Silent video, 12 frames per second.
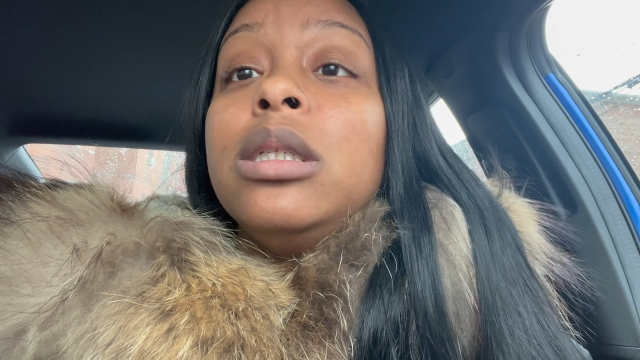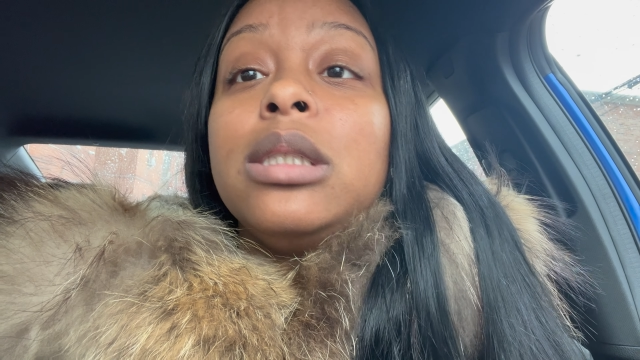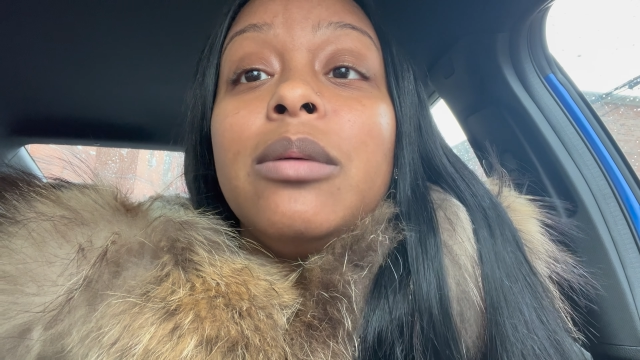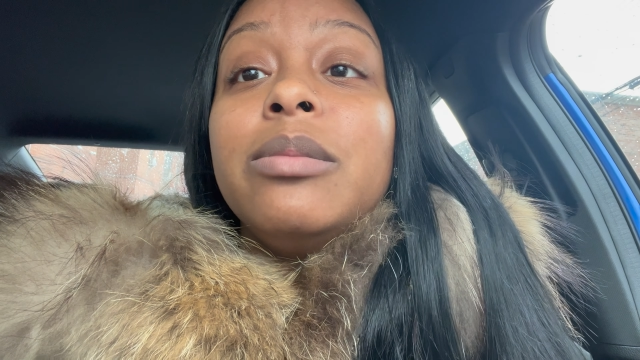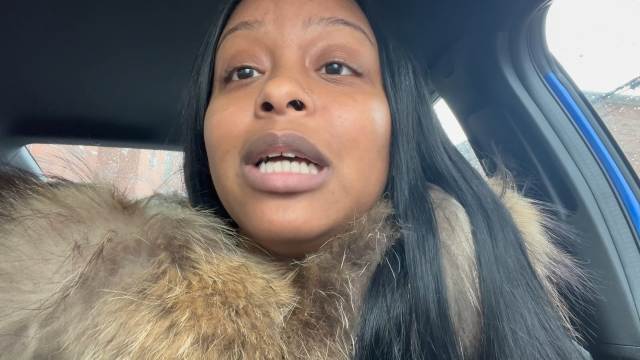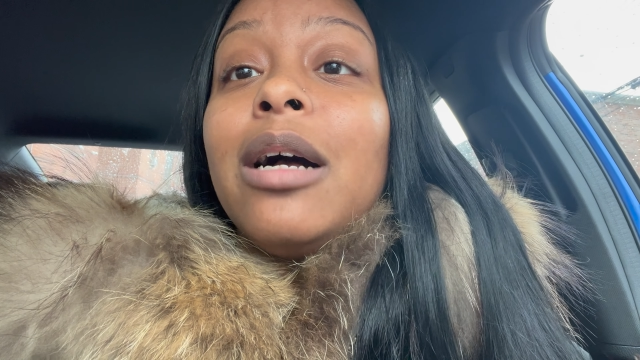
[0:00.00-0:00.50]

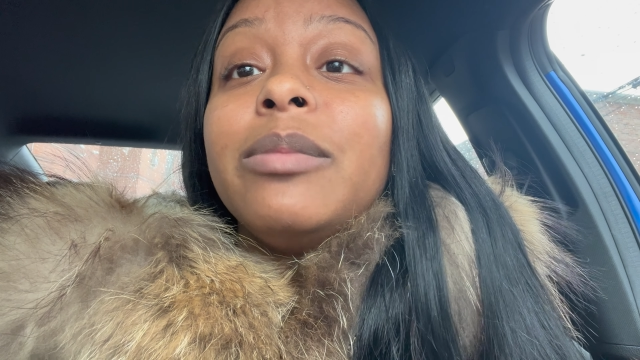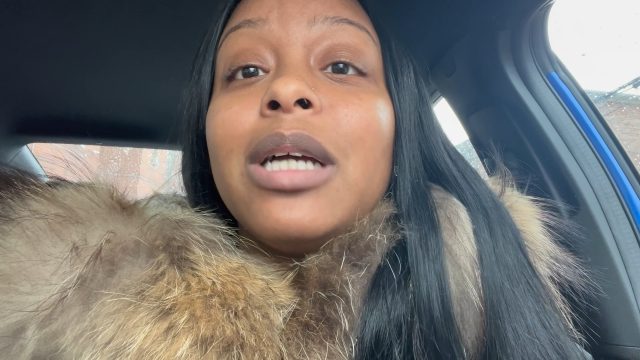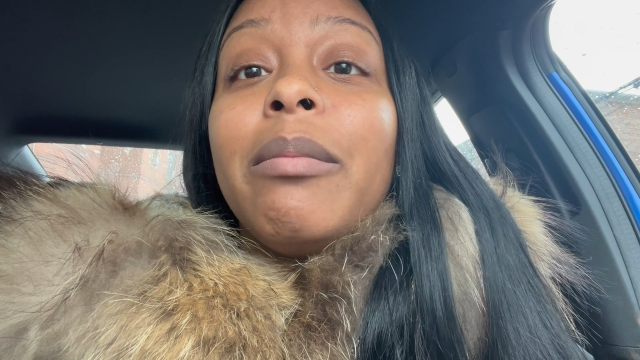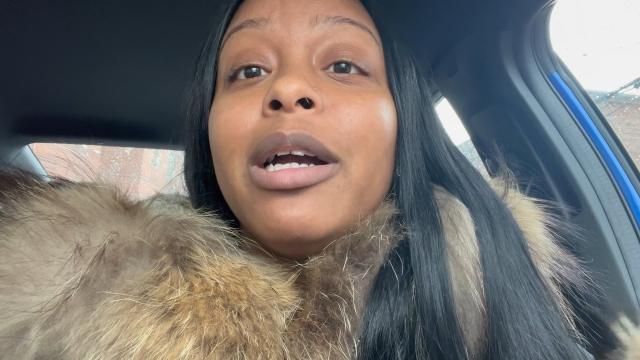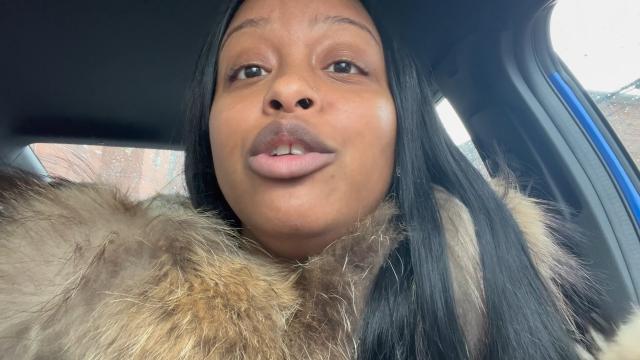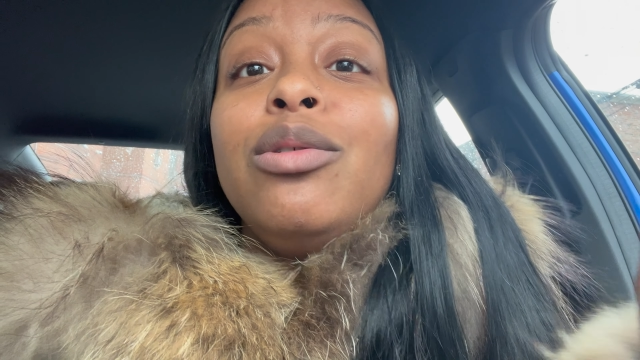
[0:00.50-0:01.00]
Sometimes
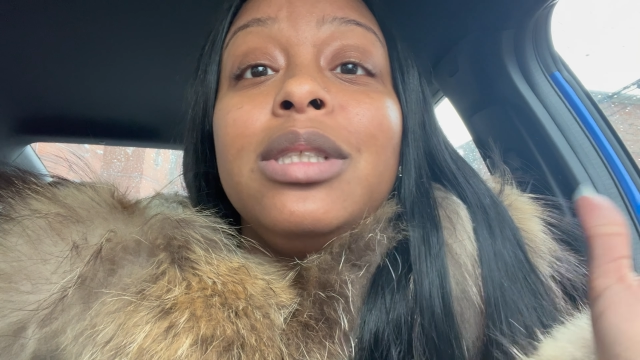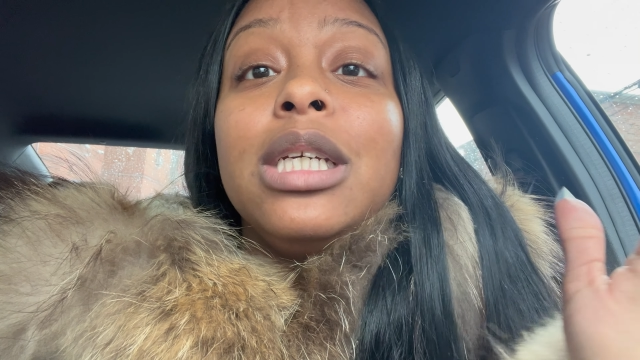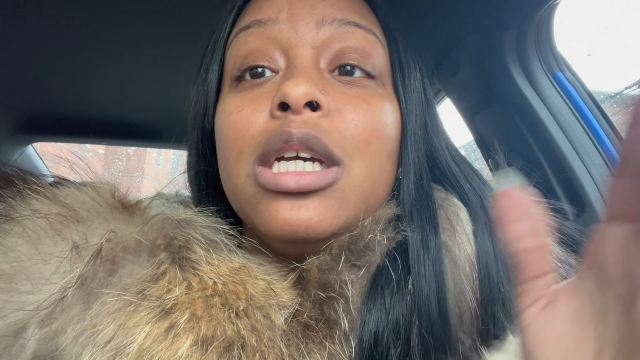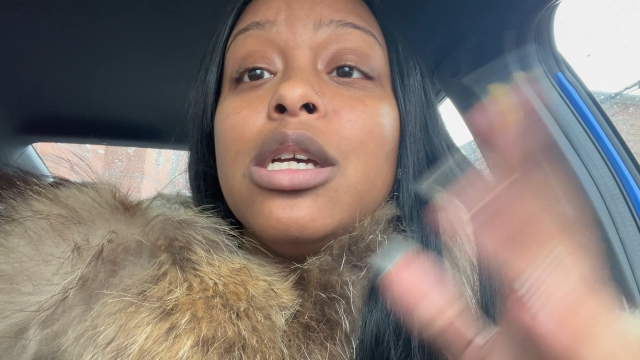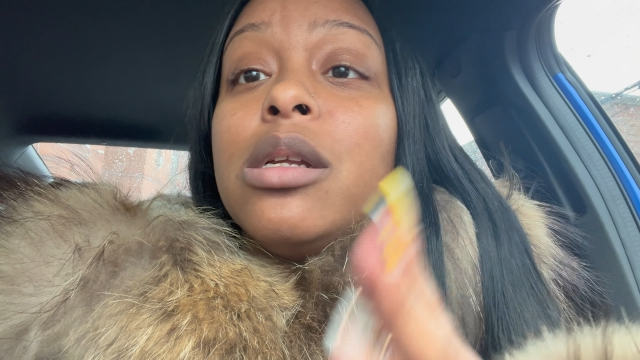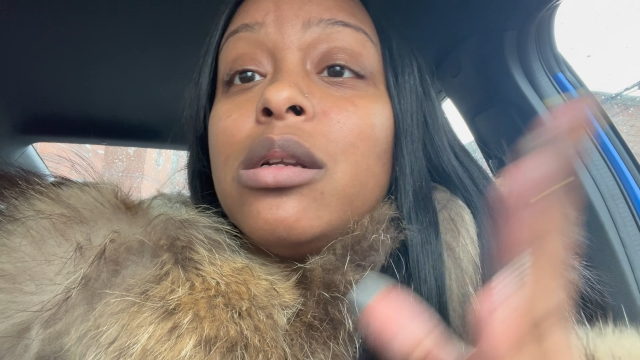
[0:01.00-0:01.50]
I might use
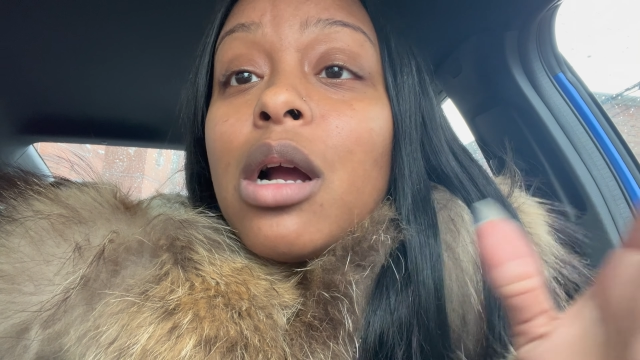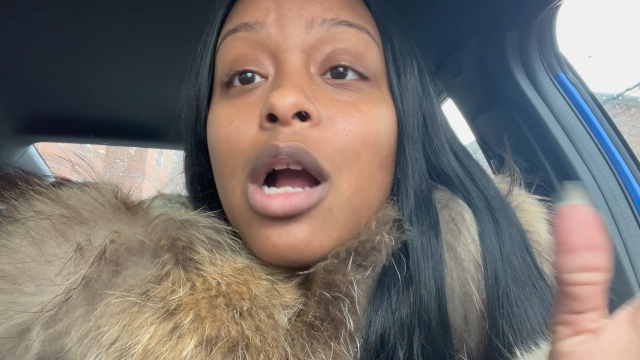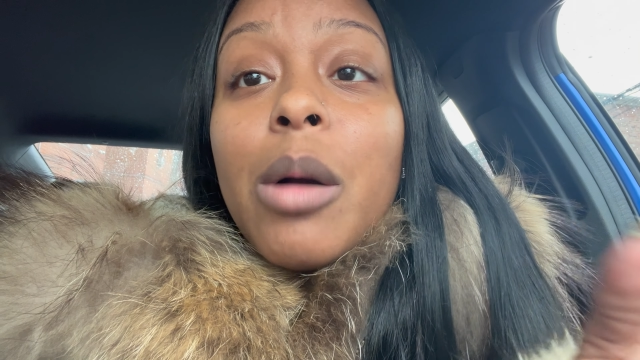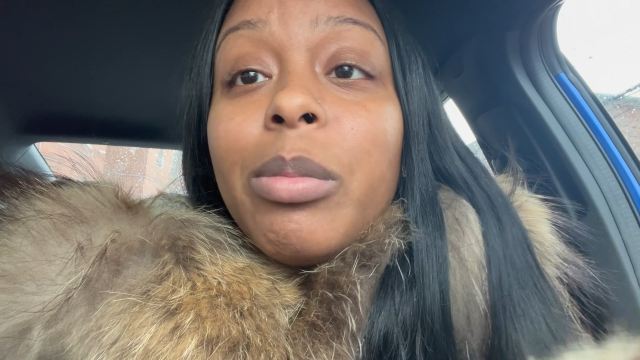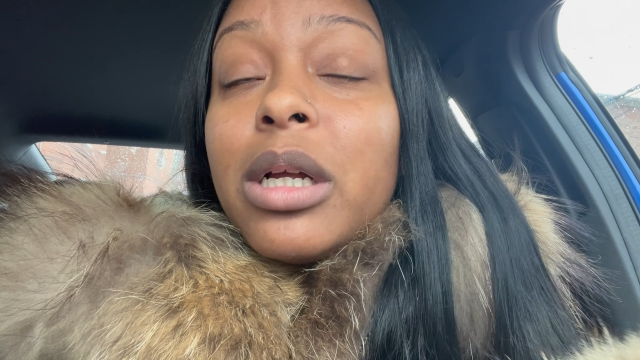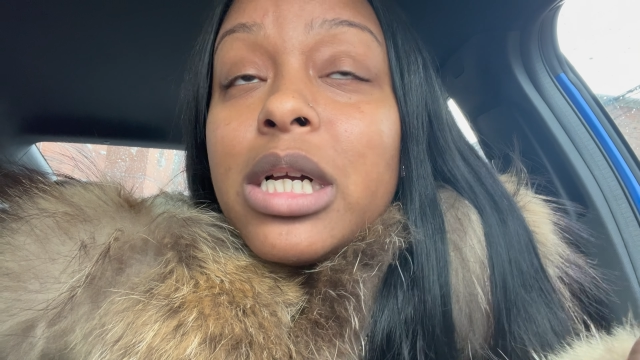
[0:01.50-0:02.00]
it in a
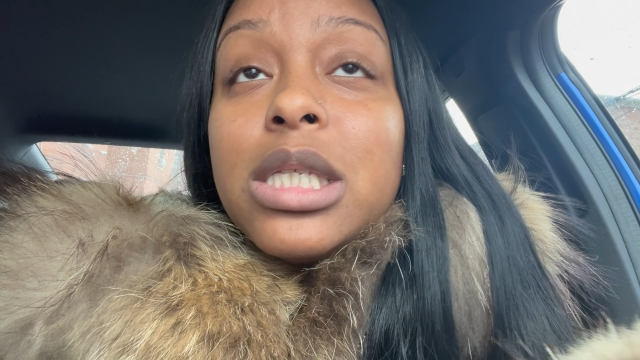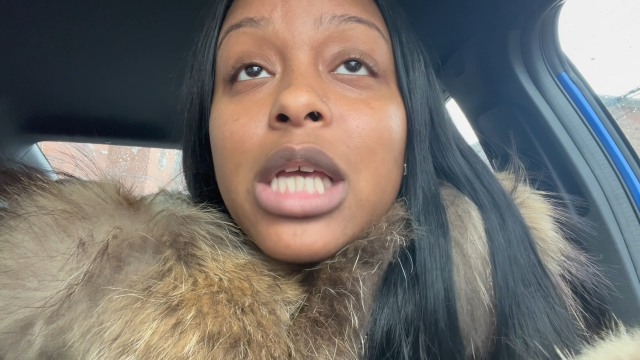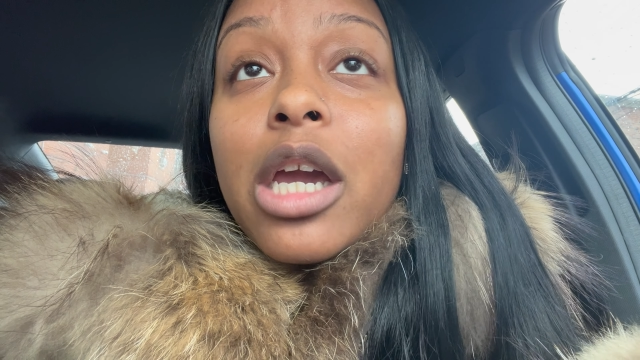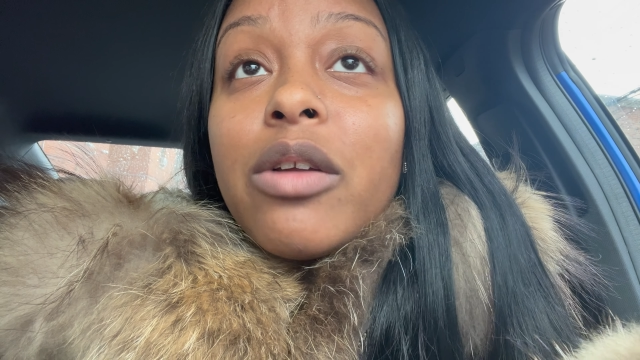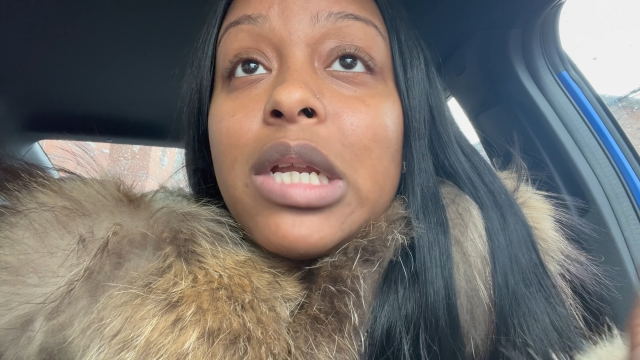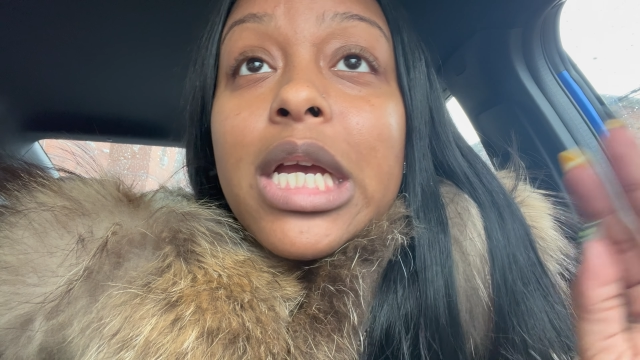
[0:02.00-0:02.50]
couple of
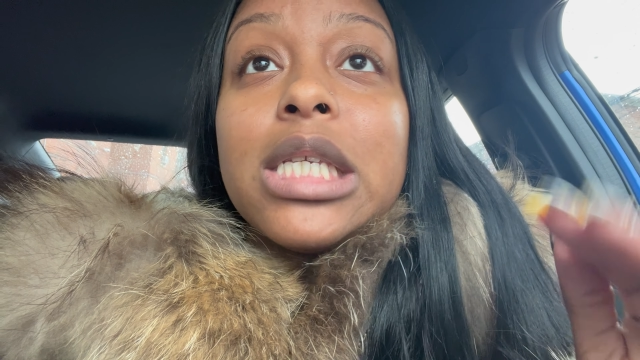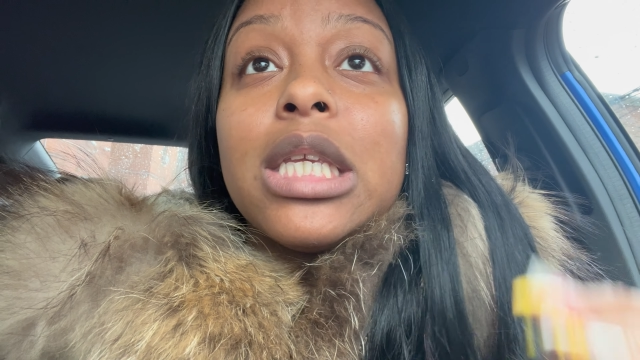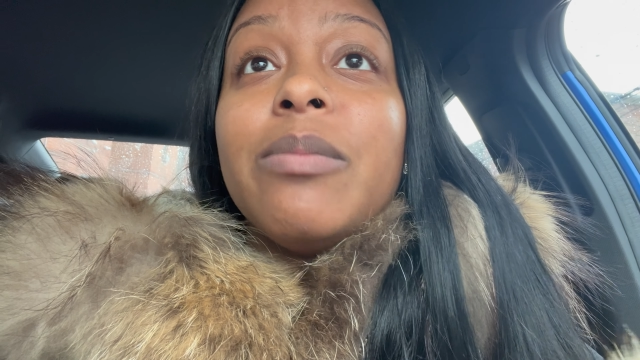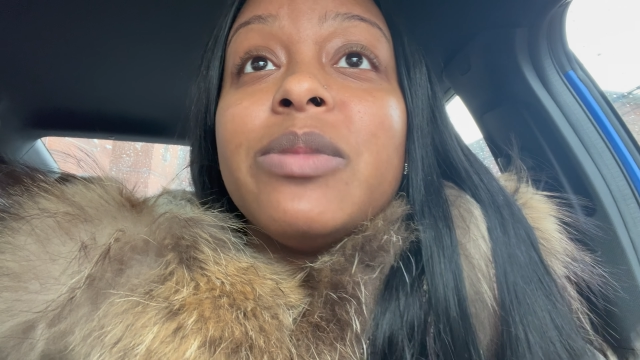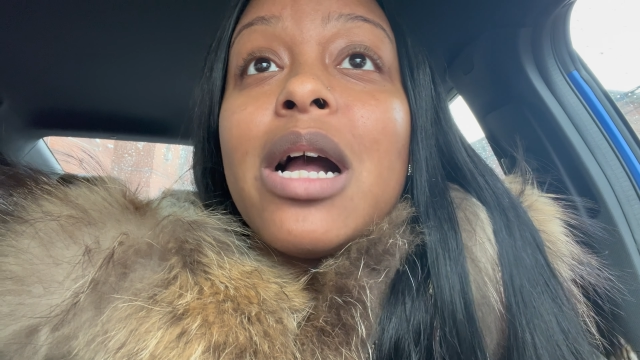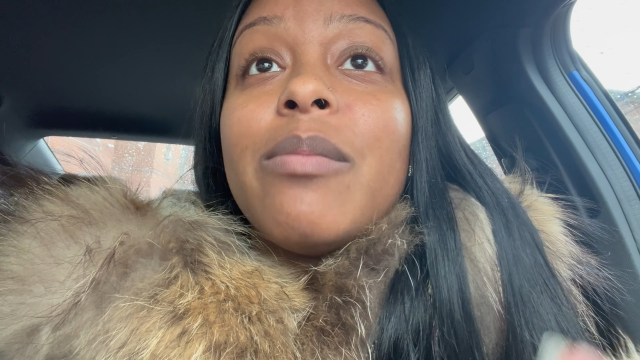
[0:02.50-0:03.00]
consecutive days.
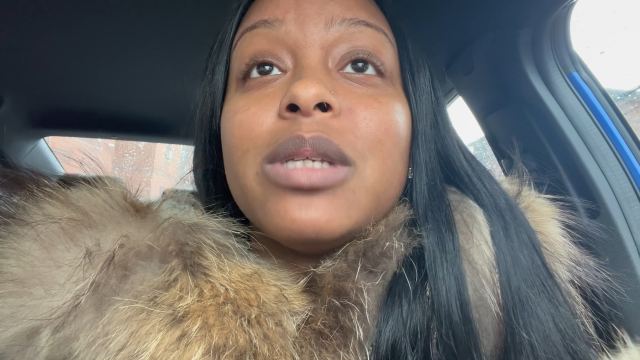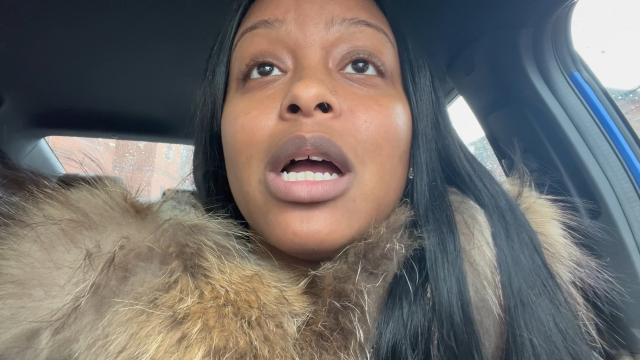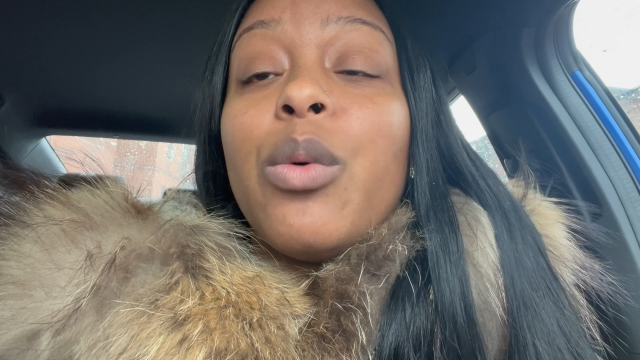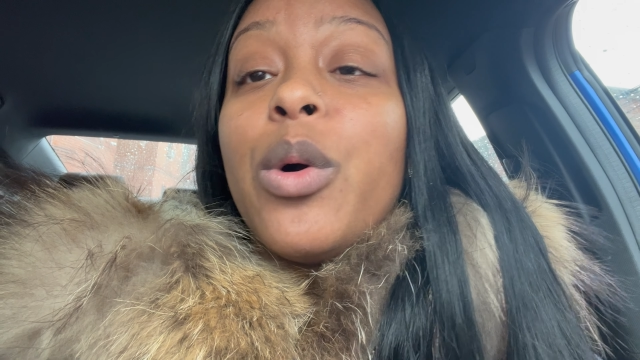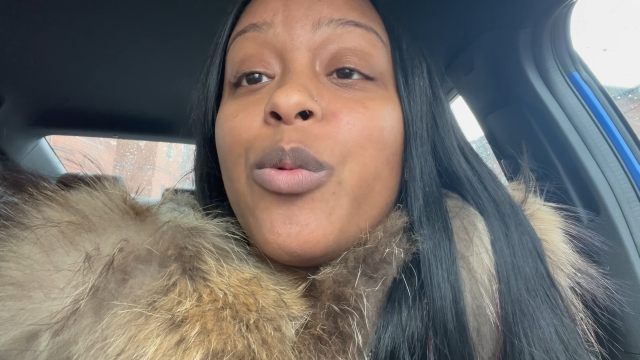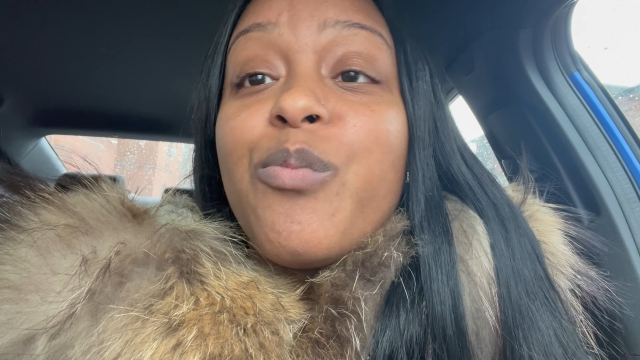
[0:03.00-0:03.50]
Sometimes
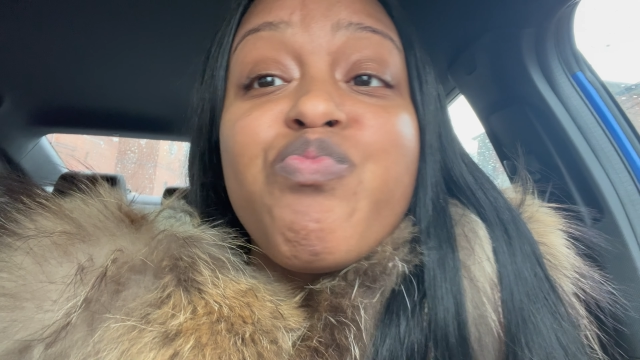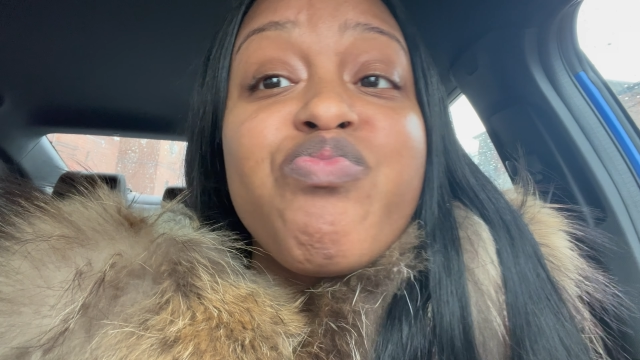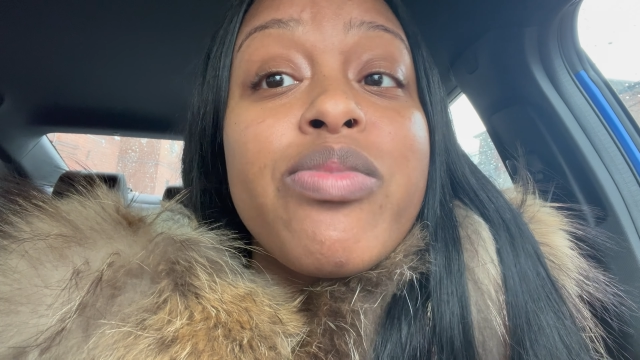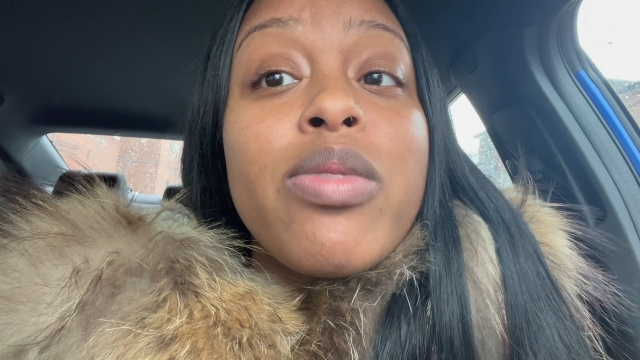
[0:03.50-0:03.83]
I won't.